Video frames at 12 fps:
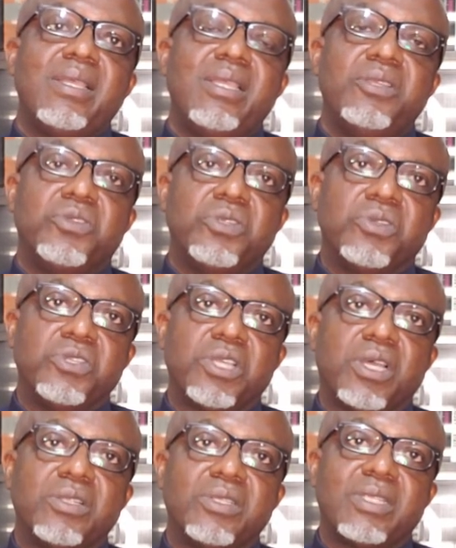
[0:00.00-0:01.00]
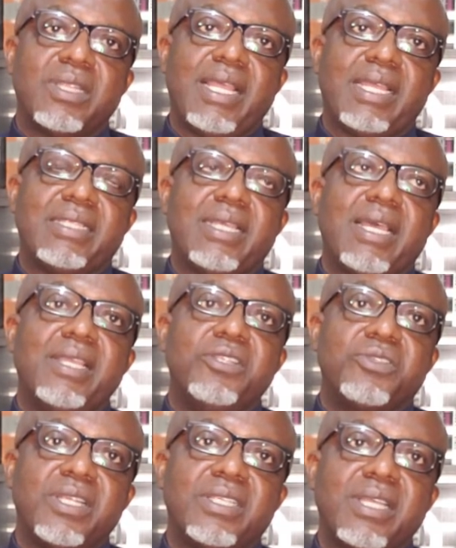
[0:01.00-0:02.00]
institutions that are
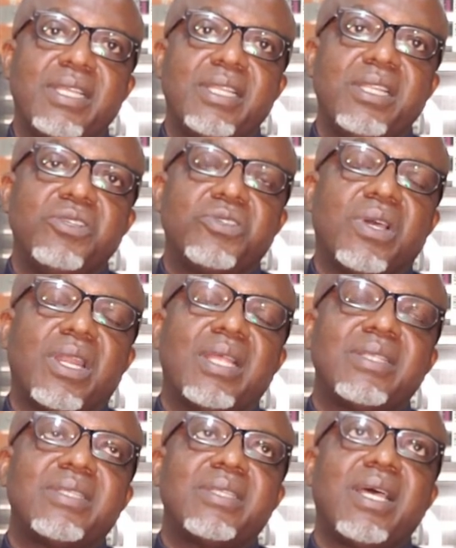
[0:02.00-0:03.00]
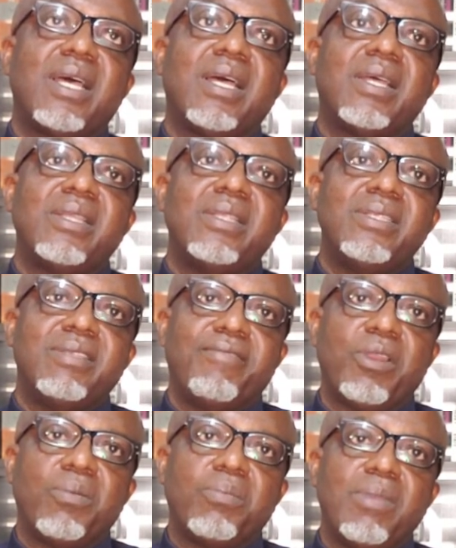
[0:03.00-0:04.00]
interested in insurance
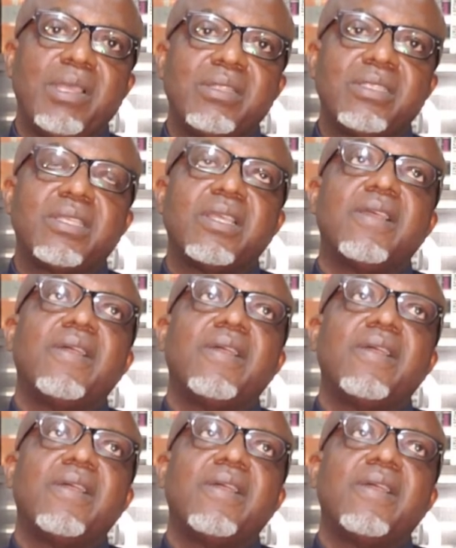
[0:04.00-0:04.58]
development.